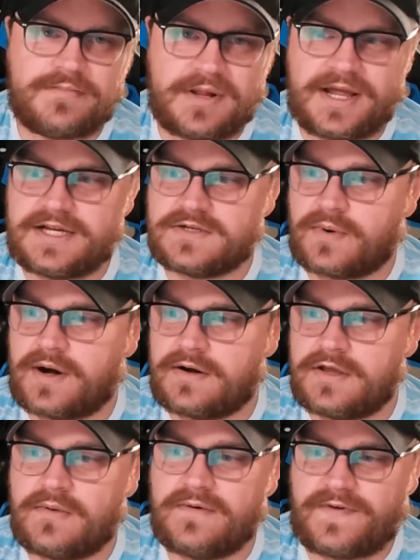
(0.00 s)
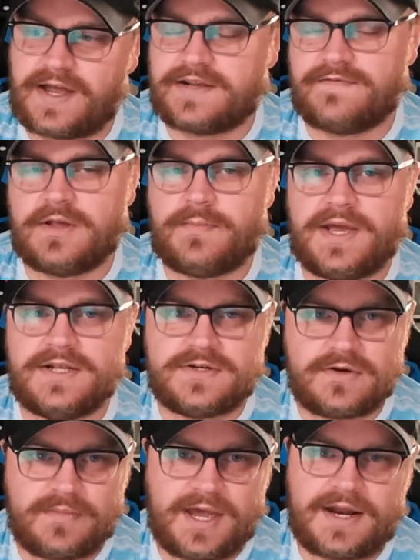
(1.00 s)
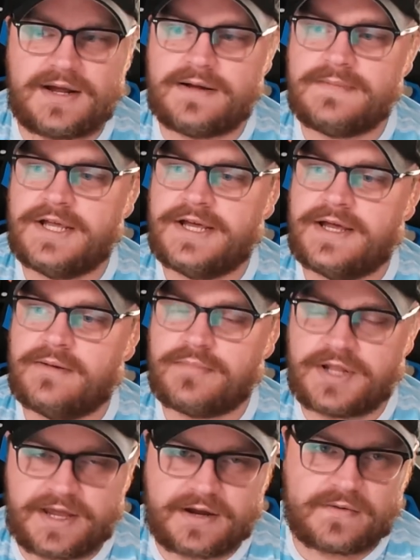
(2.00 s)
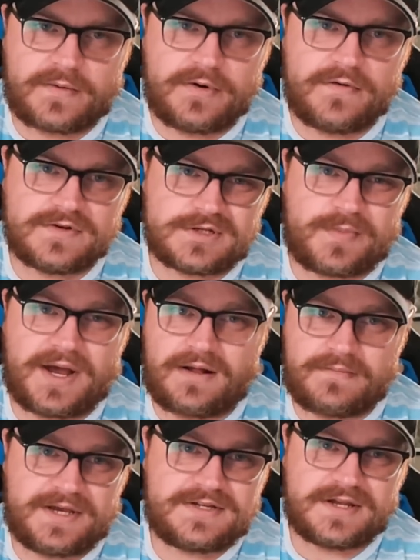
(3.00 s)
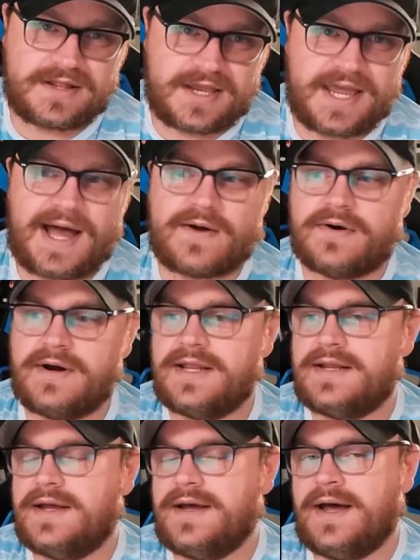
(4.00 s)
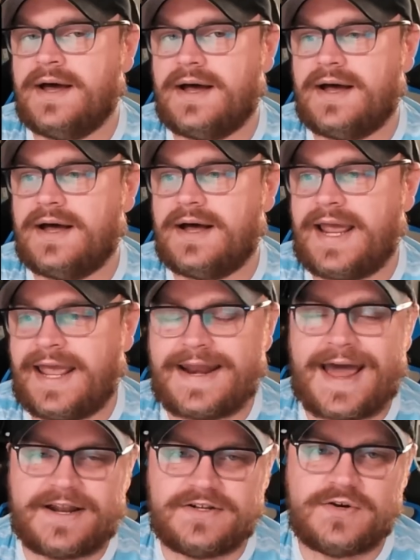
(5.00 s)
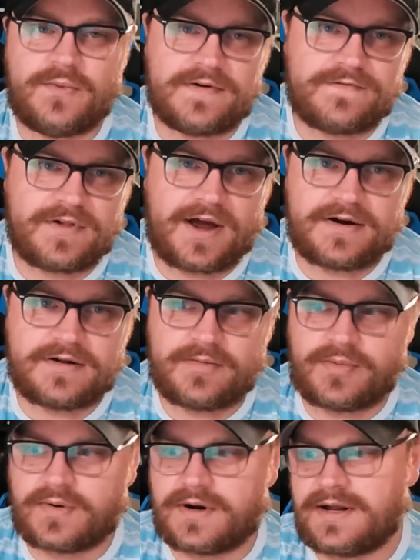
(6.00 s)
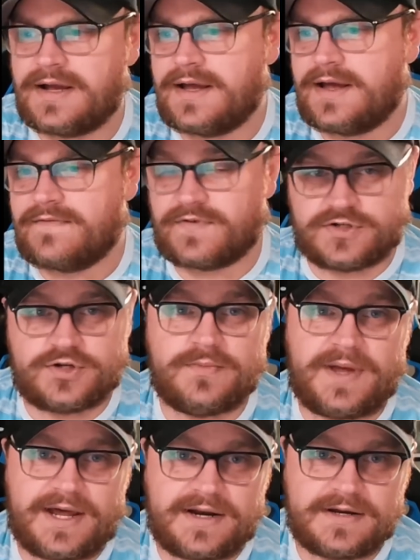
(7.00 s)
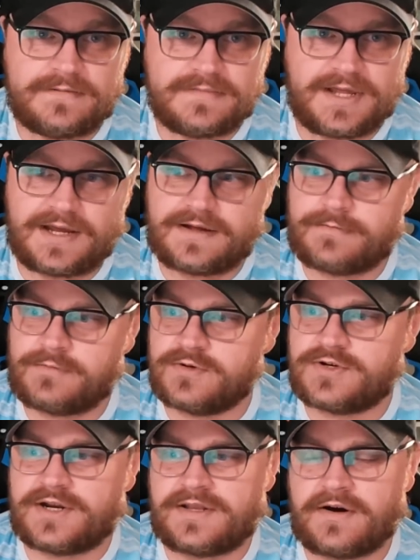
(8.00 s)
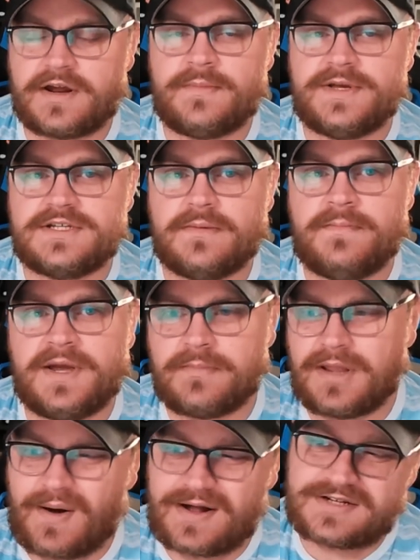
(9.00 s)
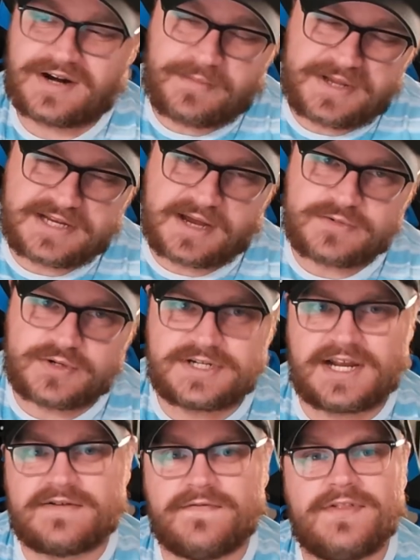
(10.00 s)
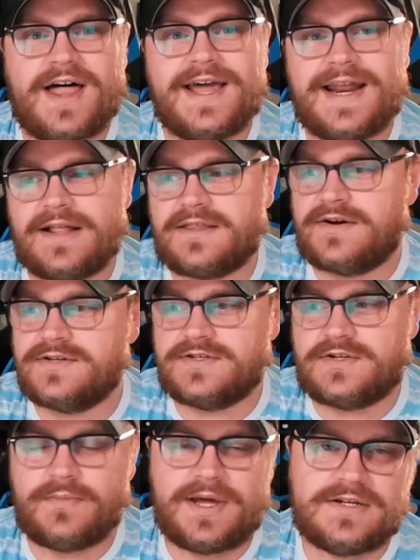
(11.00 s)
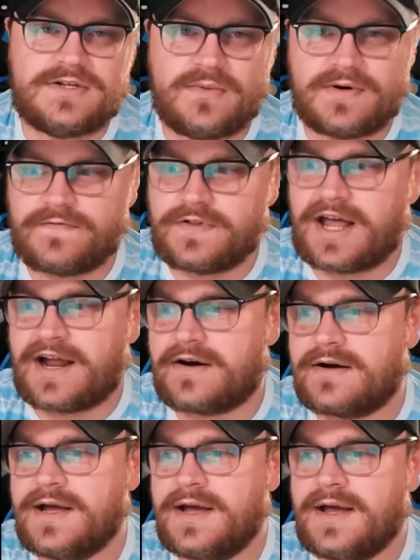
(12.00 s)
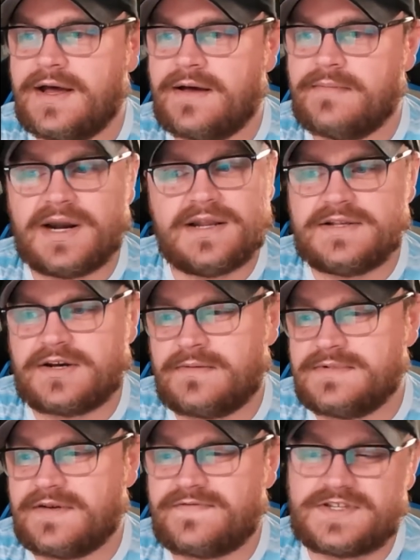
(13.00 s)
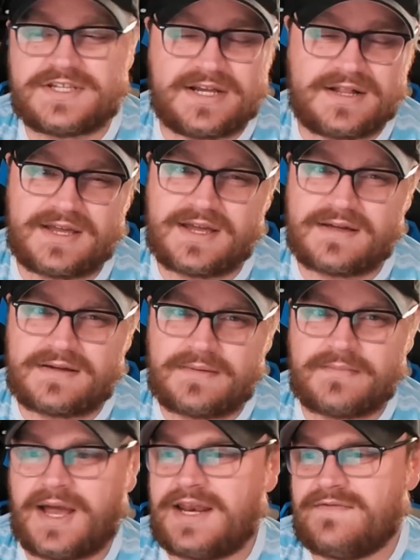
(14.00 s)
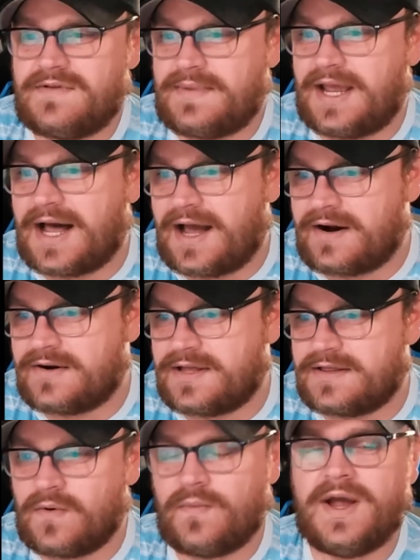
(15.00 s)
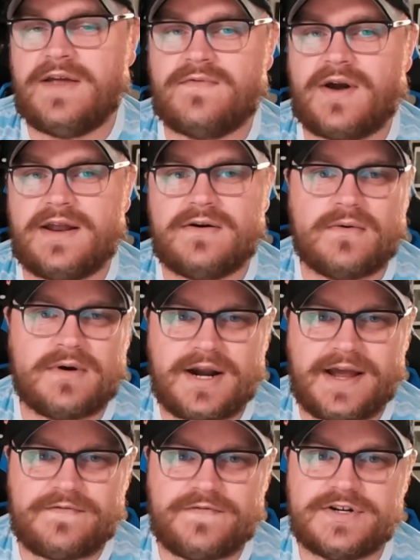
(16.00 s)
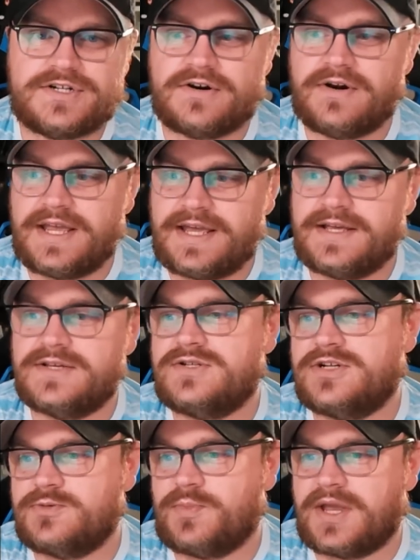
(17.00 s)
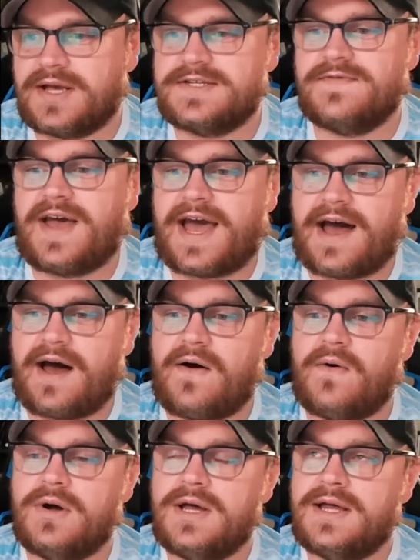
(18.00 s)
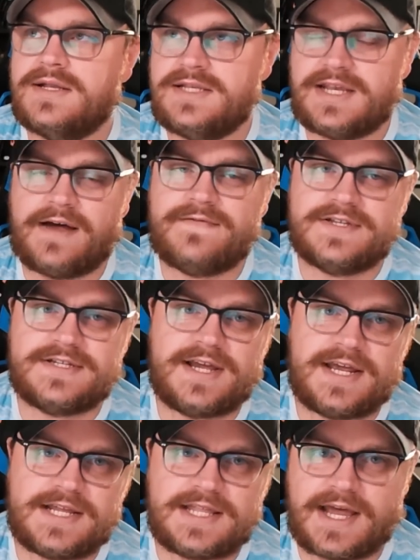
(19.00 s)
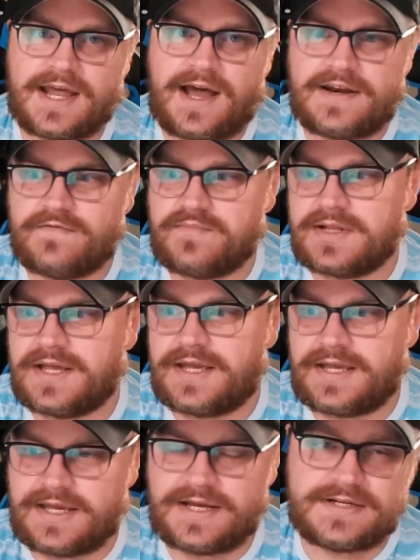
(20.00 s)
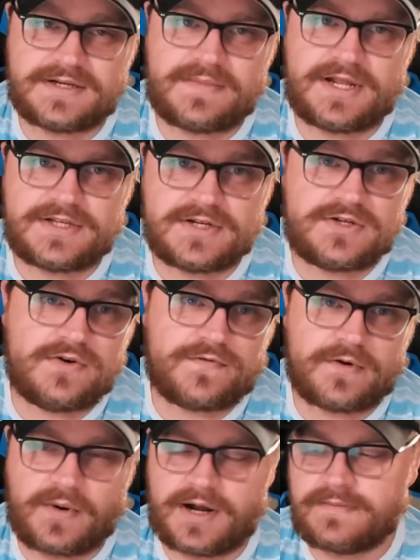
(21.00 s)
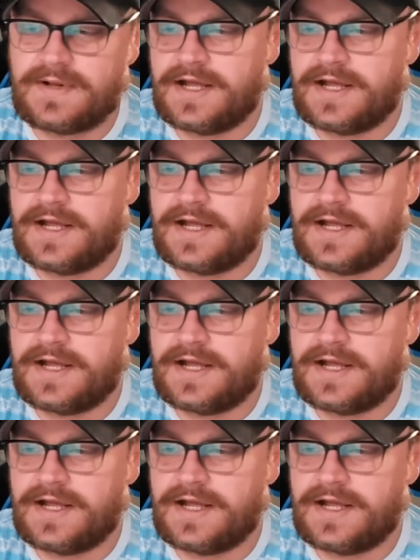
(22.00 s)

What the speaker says: plays where you effectively pay 2 mana, blank a removal spell, basically counter it, and add a 2/1 flyer to the board for 2 mana. Like, there are going to be some big blowouts. There are going to be times where you just have to fly it out there as a 2-mana 2/1 flyer. But in terms of ceiling, it might even be higher than the Wave Rider or Night Fisher is, just because of how devastating that kind of play is. I mean, it's a 2-for-1.